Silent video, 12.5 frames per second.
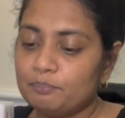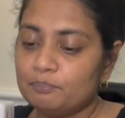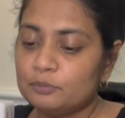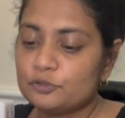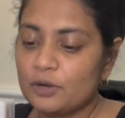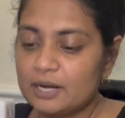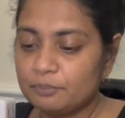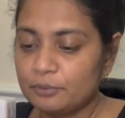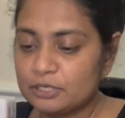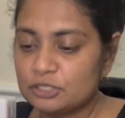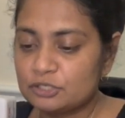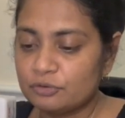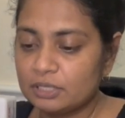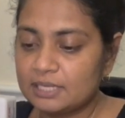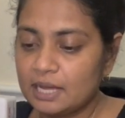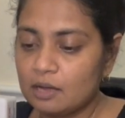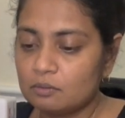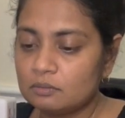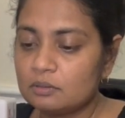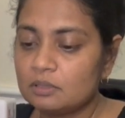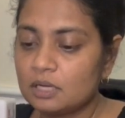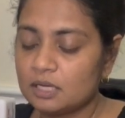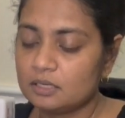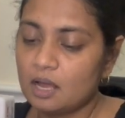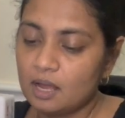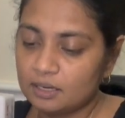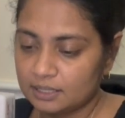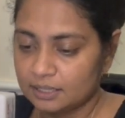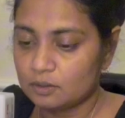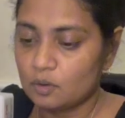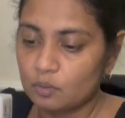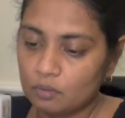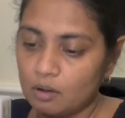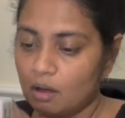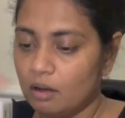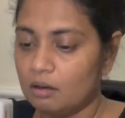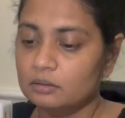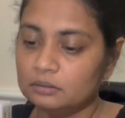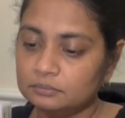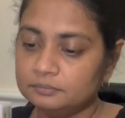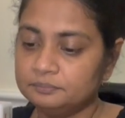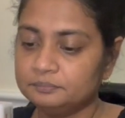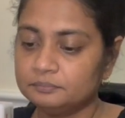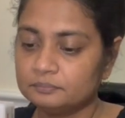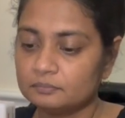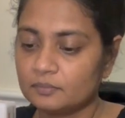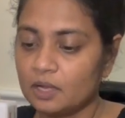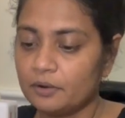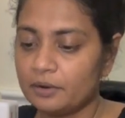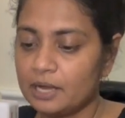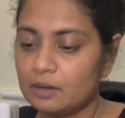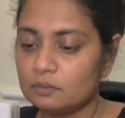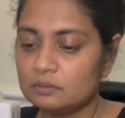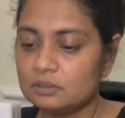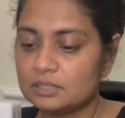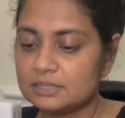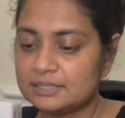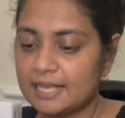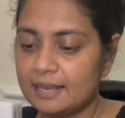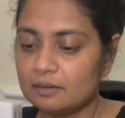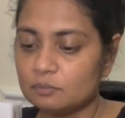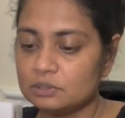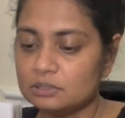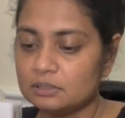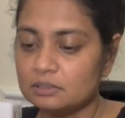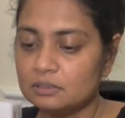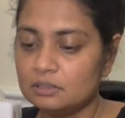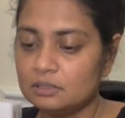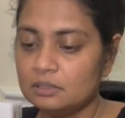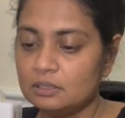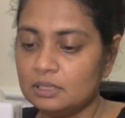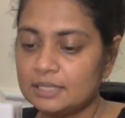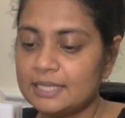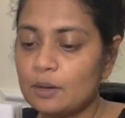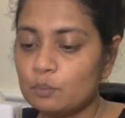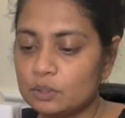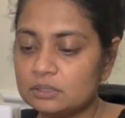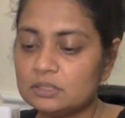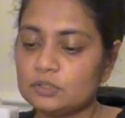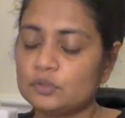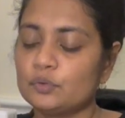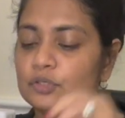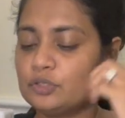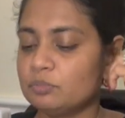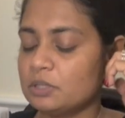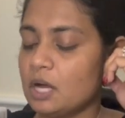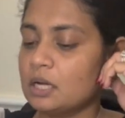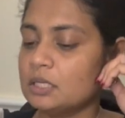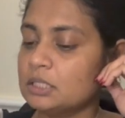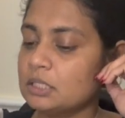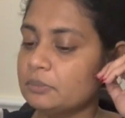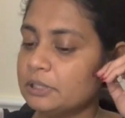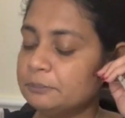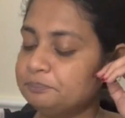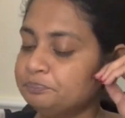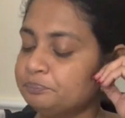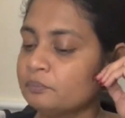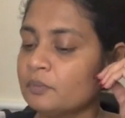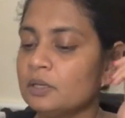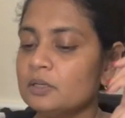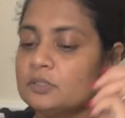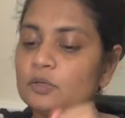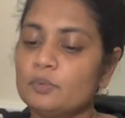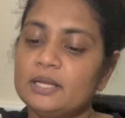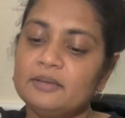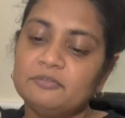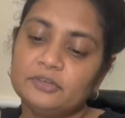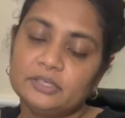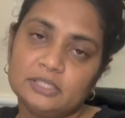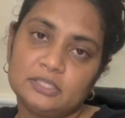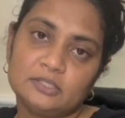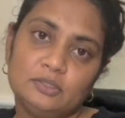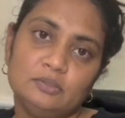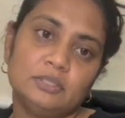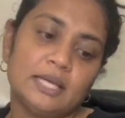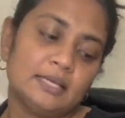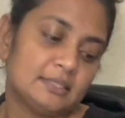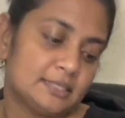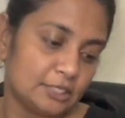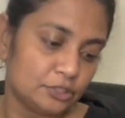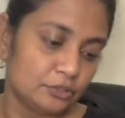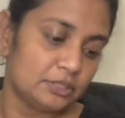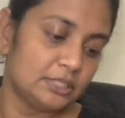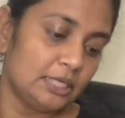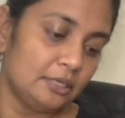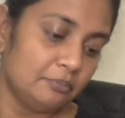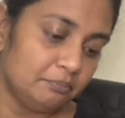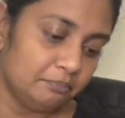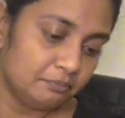try to press straight down and not like go all around, because that will distort your block a little bit. So what I've learned is you like set your seam,